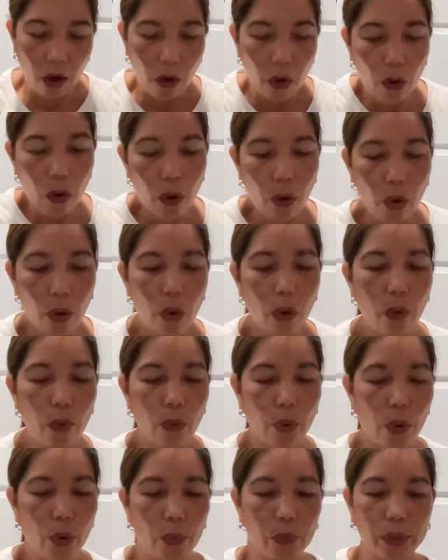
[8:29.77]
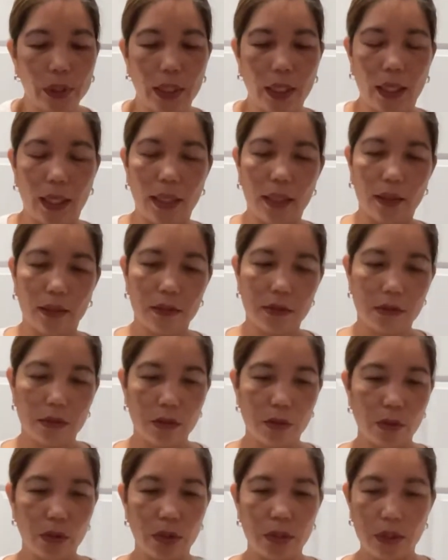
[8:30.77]
oh okay
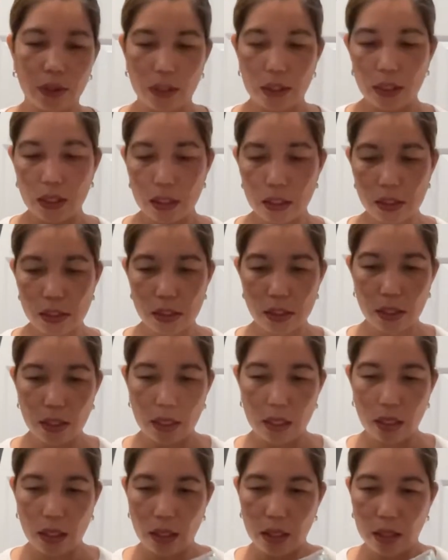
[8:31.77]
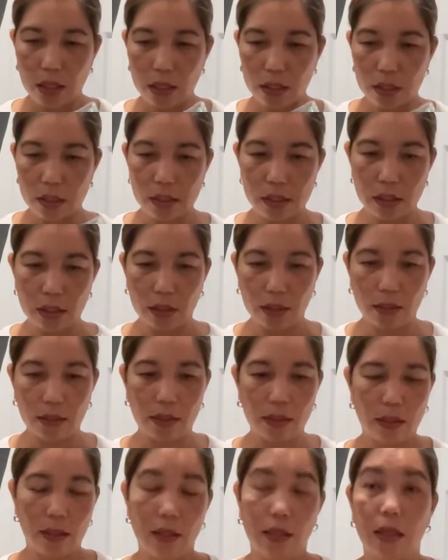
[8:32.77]
so this
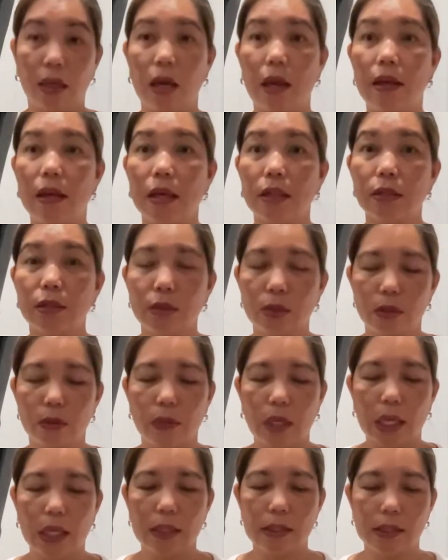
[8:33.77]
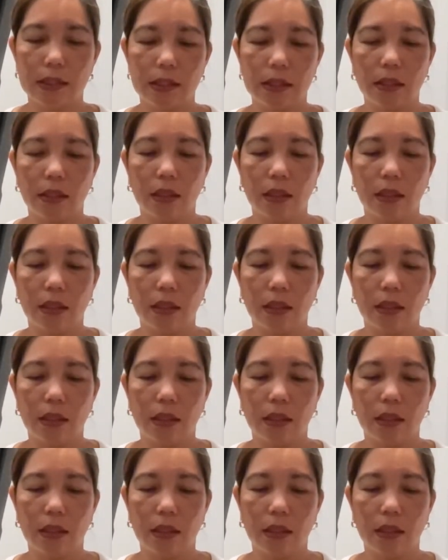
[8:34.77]
is another dress